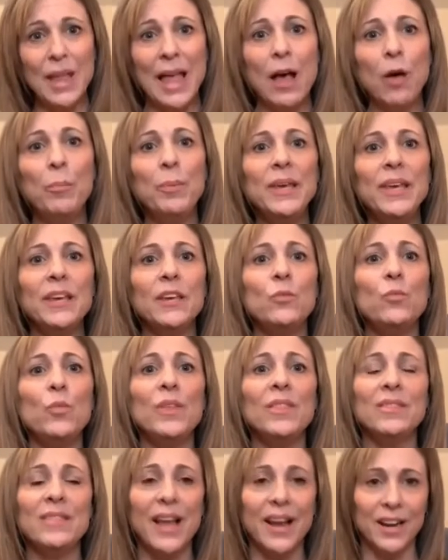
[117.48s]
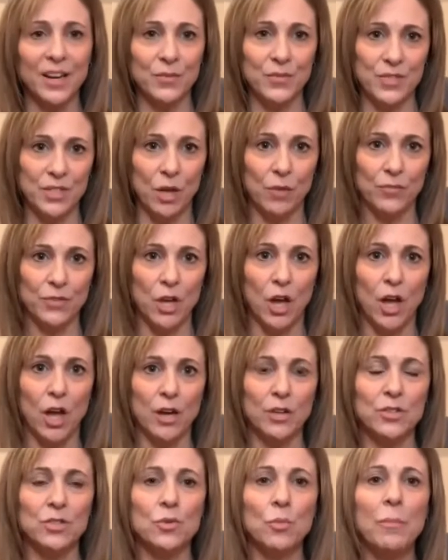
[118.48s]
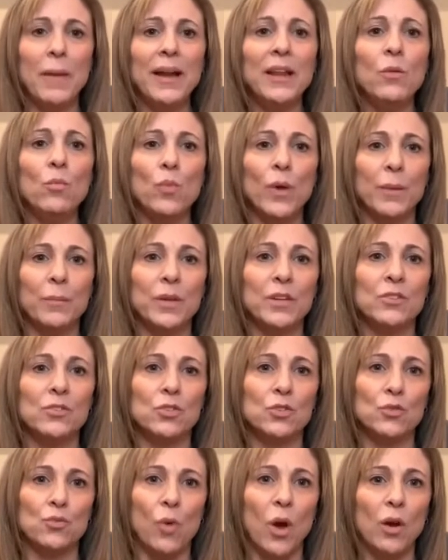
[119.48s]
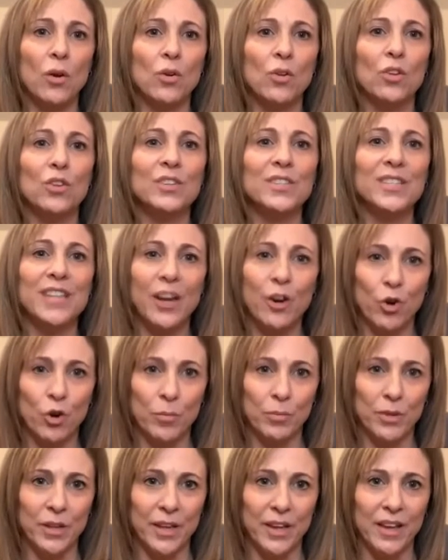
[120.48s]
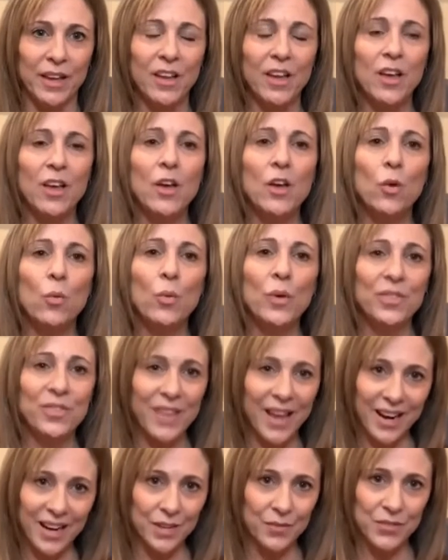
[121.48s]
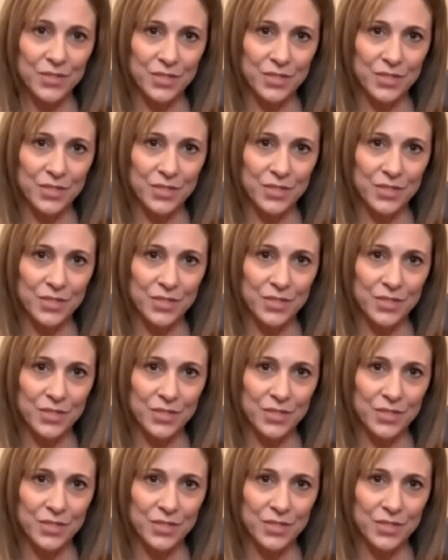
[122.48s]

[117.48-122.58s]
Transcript: I'll begin with negative self-talk. So many women struggle terribly with negative